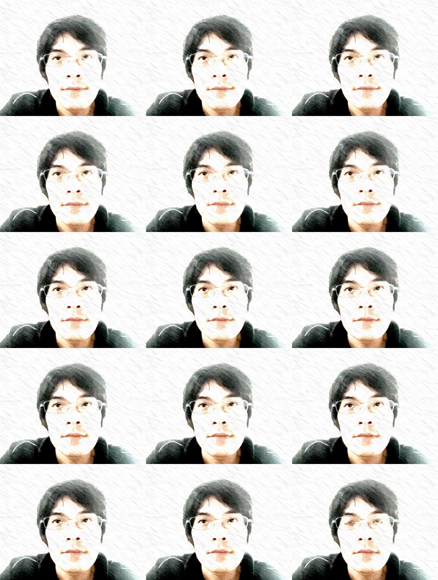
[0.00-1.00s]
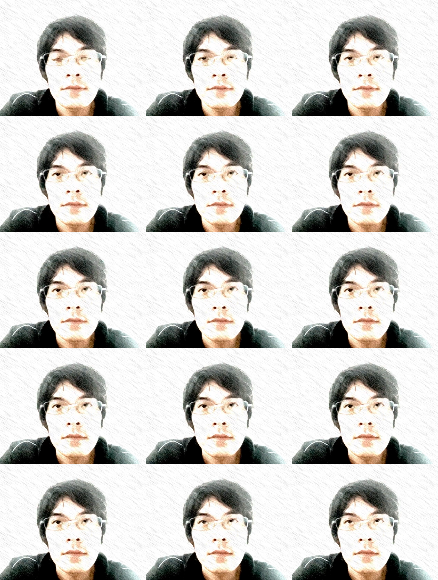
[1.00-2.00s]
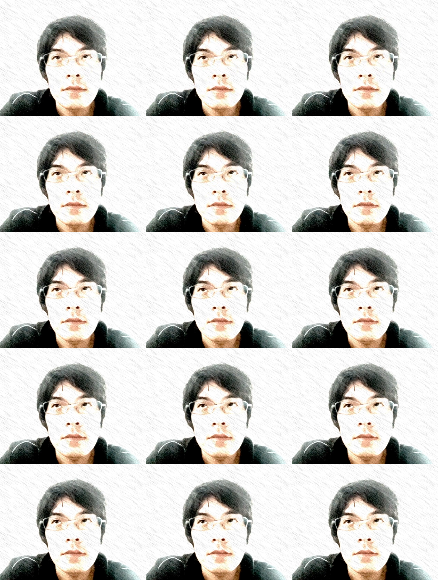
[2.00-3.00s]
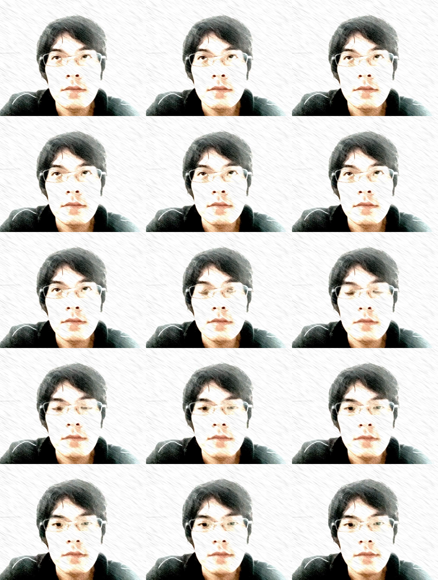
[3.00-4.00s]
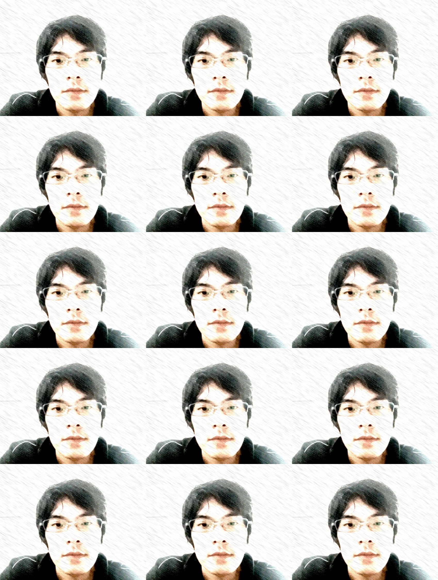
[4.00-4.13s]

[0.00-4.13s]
Nobody speaks.